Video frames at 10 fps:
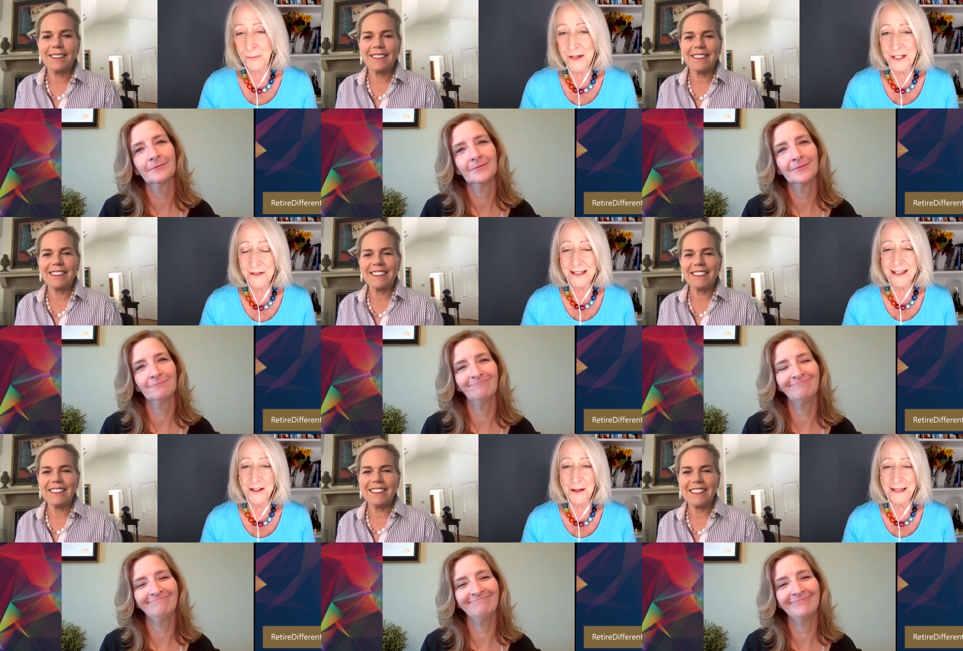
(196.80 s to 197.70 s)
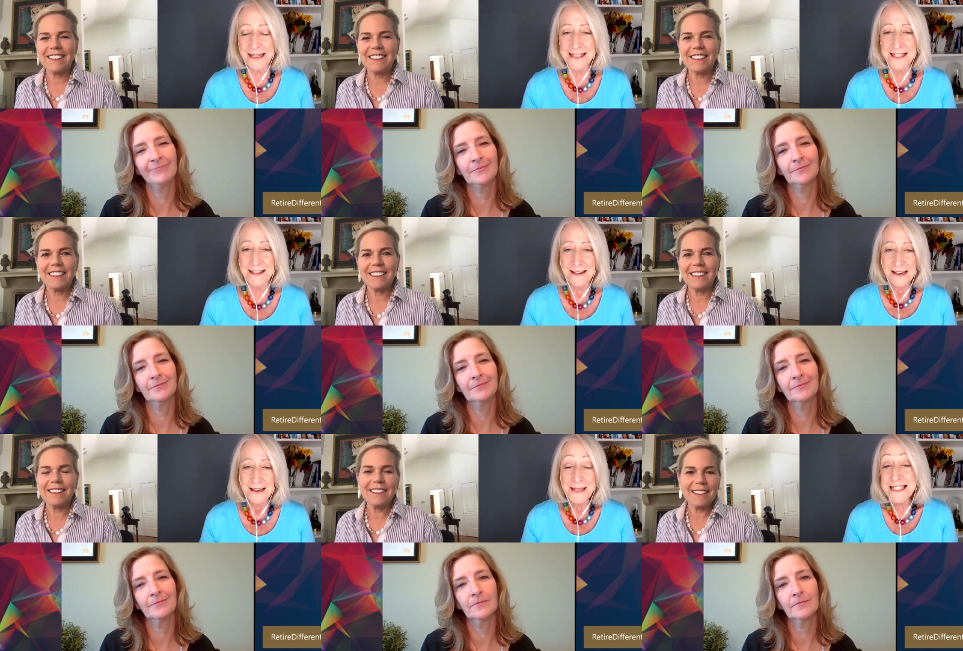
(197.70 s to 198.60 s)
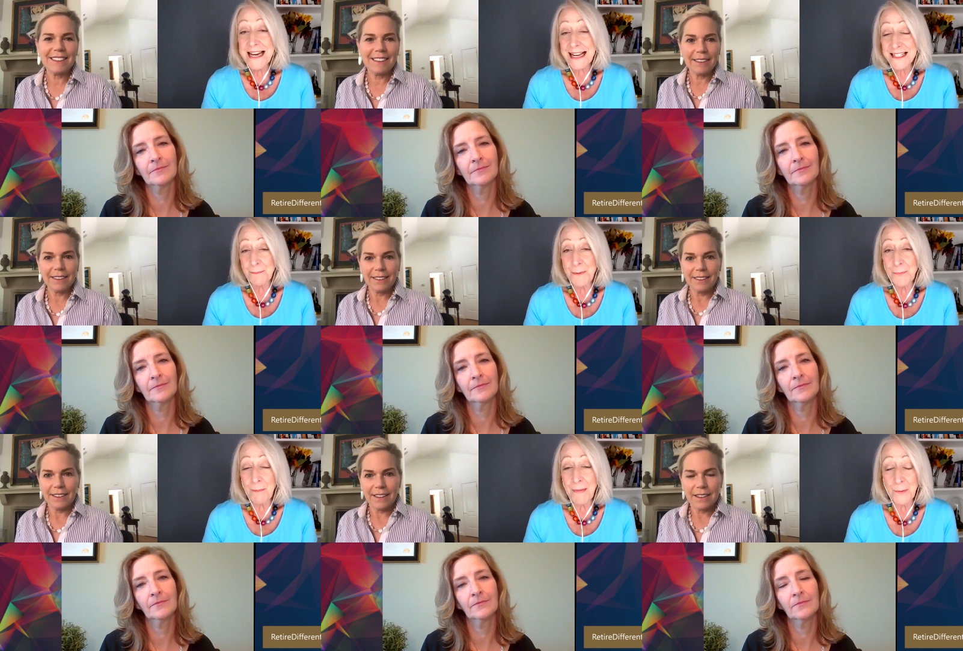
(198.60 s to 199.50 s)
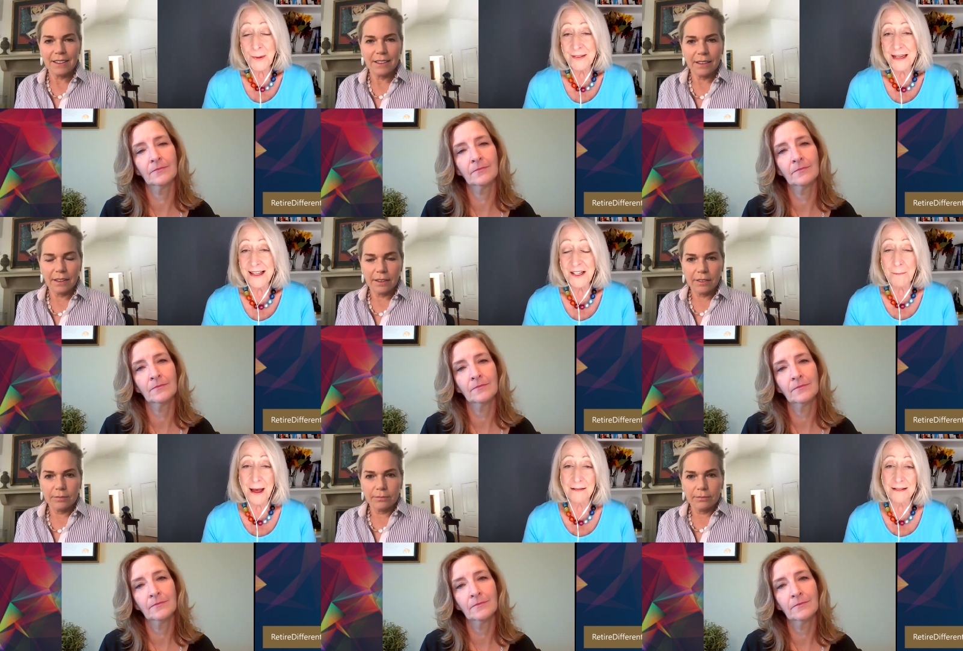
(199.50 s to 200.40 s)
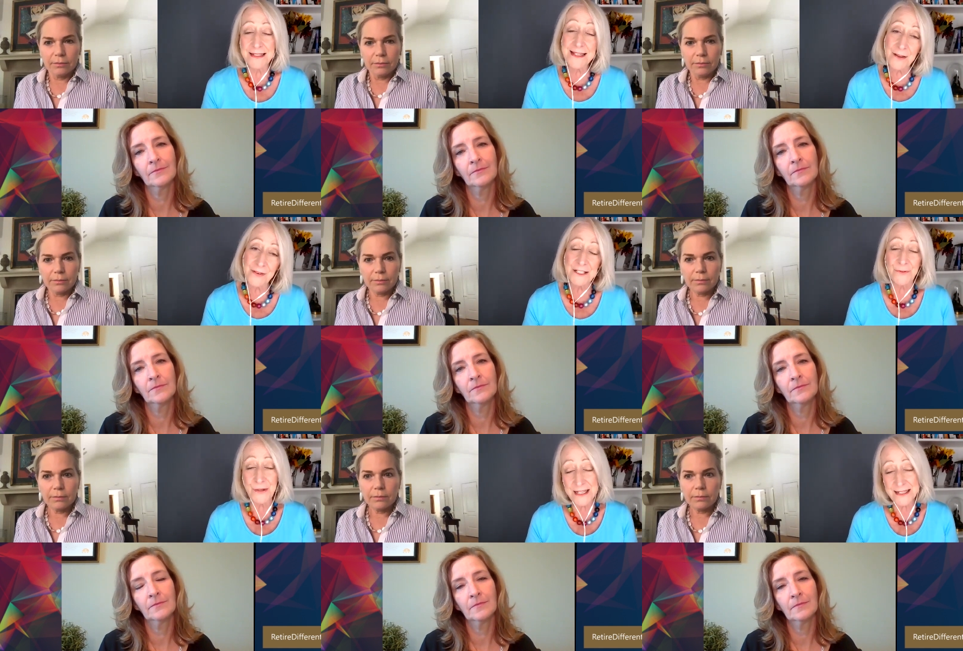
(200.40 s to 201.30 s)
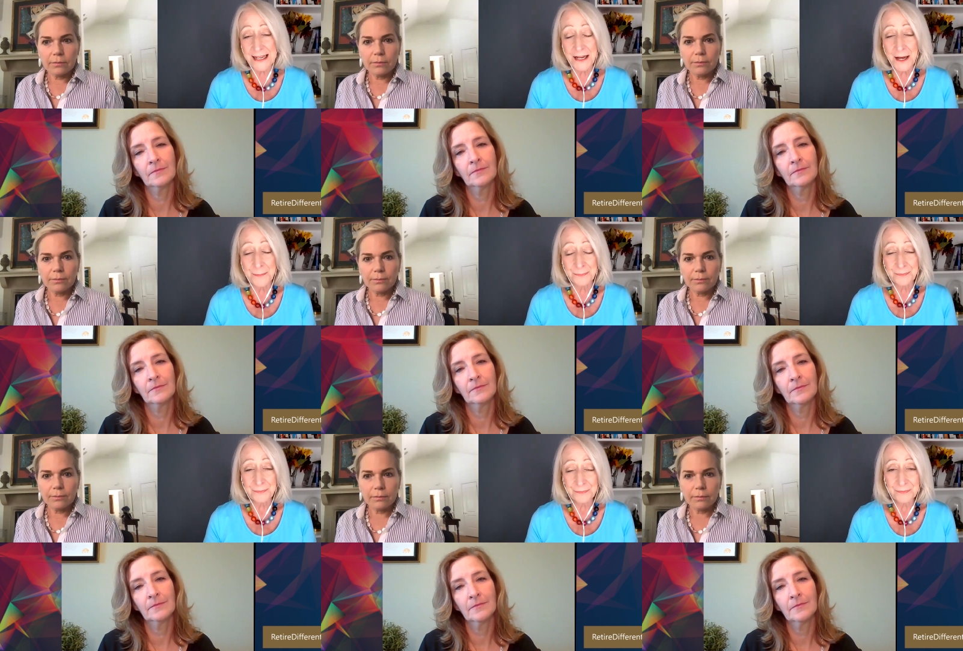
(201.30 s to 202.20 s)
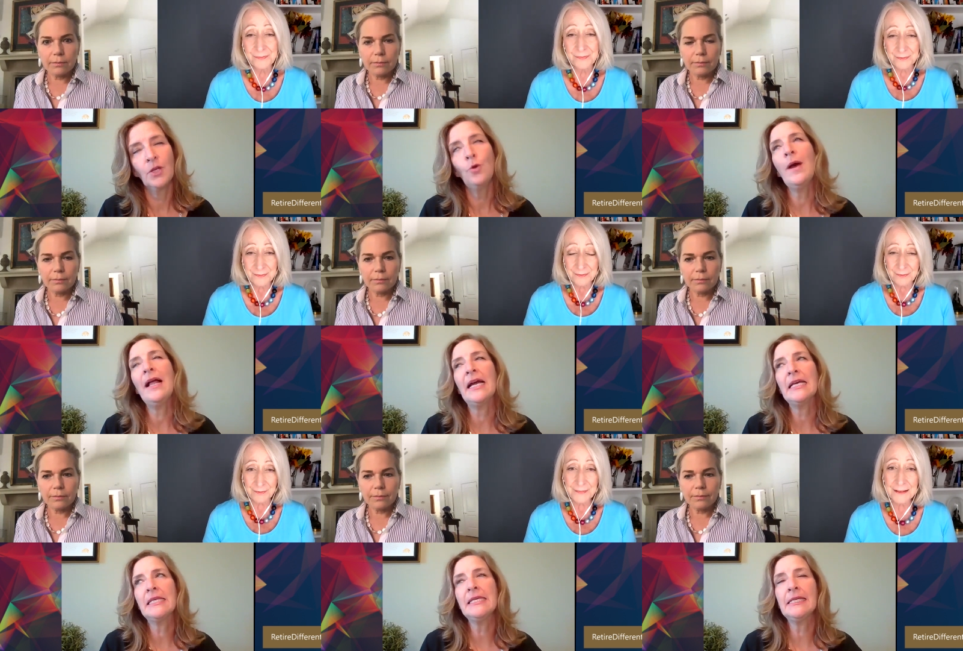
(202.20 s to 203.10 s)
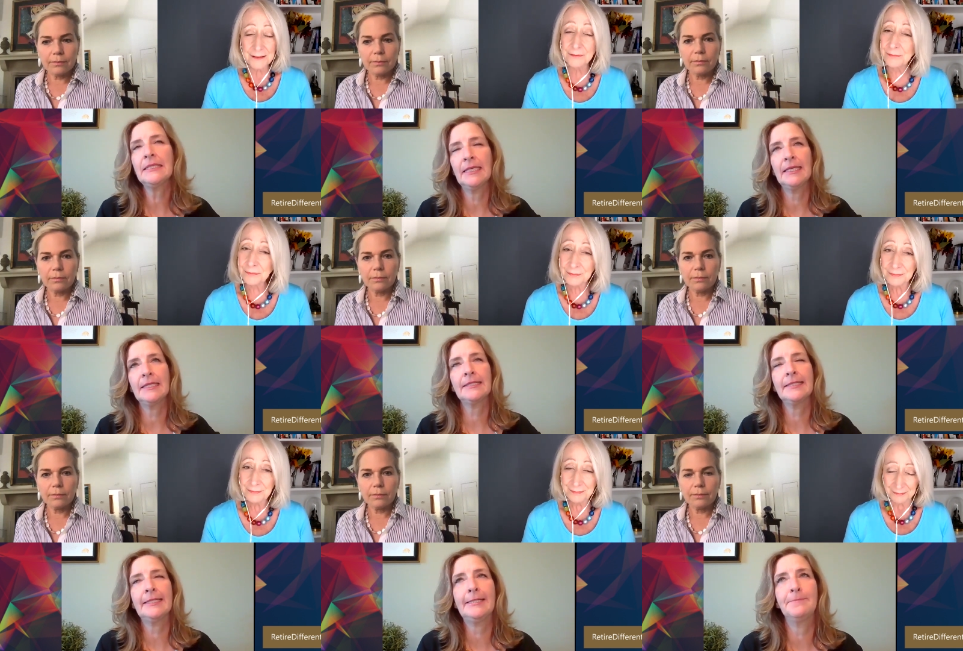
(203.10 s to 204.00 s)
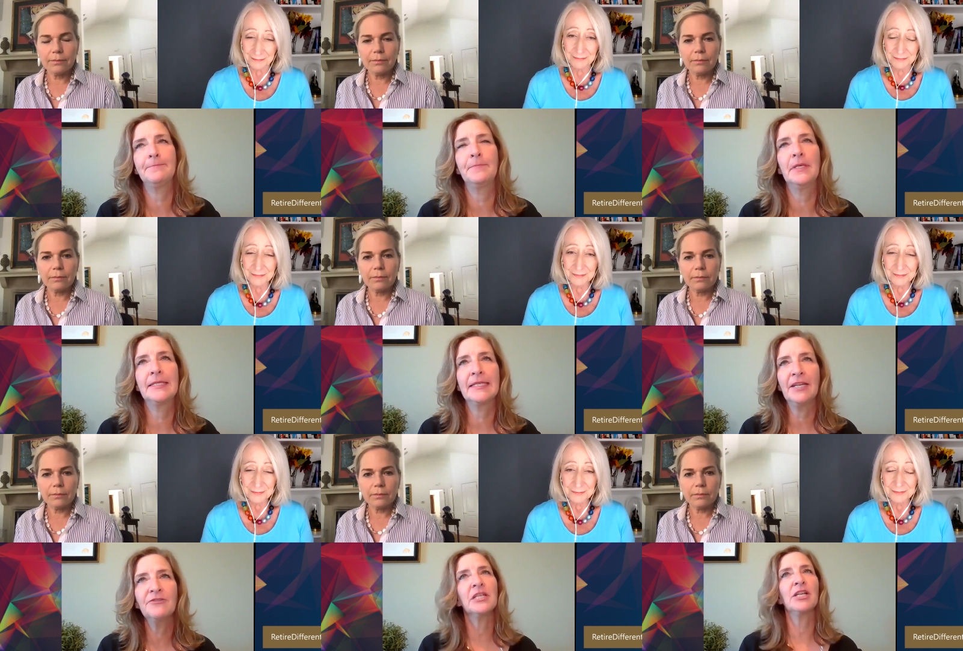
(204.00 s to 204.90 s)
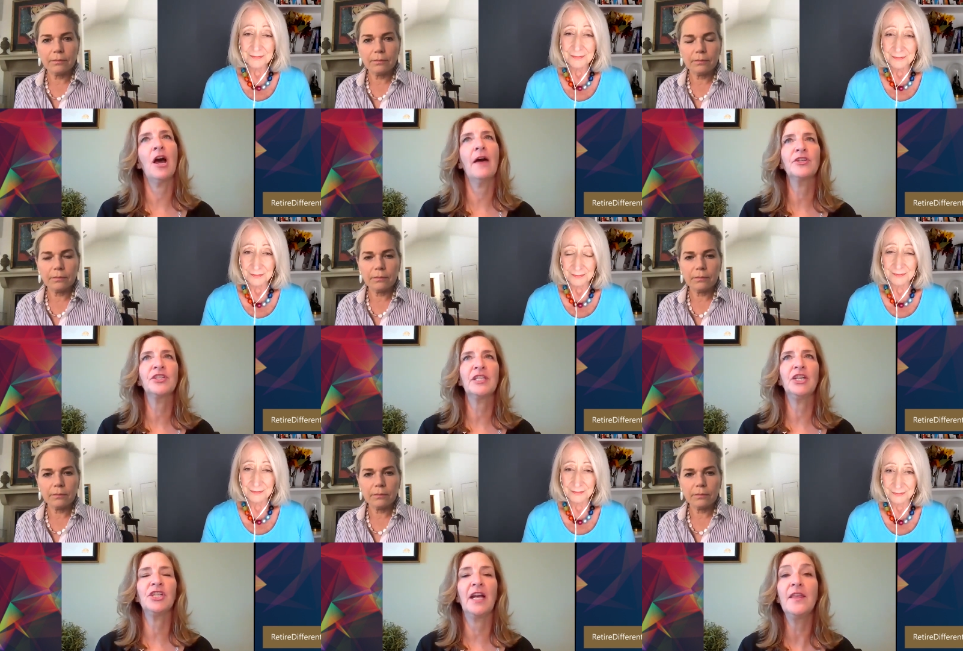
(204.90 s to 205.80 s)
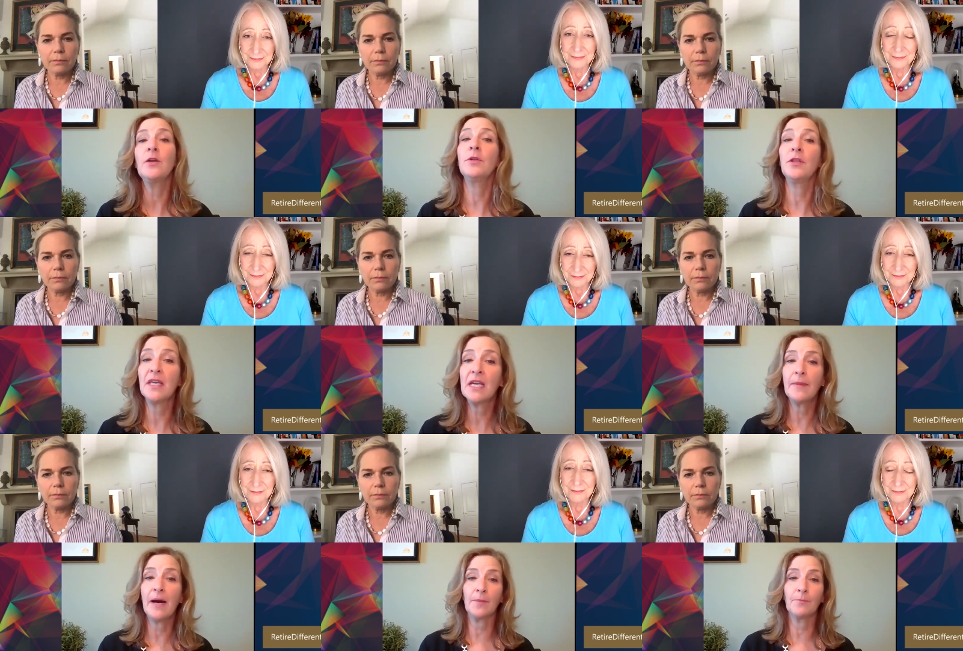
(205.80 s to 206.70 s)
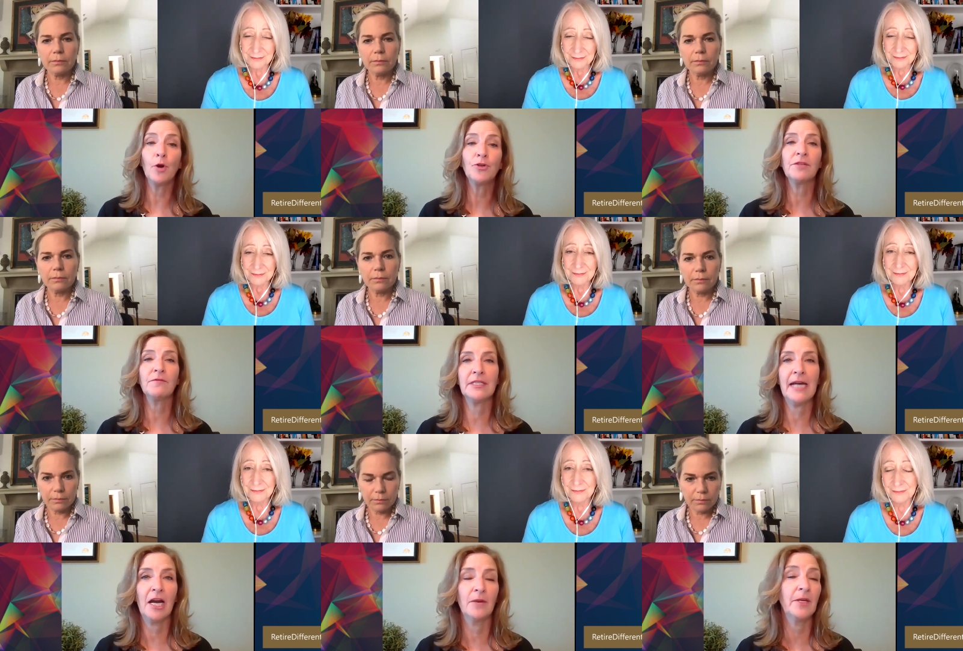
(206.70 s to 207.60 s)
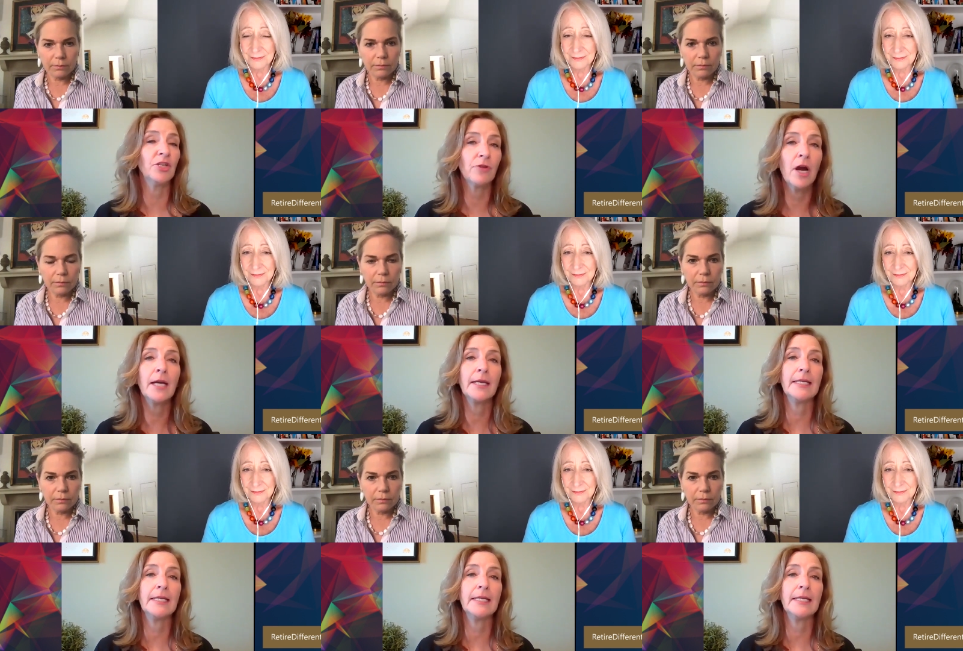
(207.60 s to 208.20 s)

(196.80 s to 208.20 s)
Speaker 1: What do you think are the biggest mistakes that people make when they think about savings versus income?
Speaker 2: Well, I think it's it's um, it's an interesting conversation. I think when you think about approaching retirement and drawing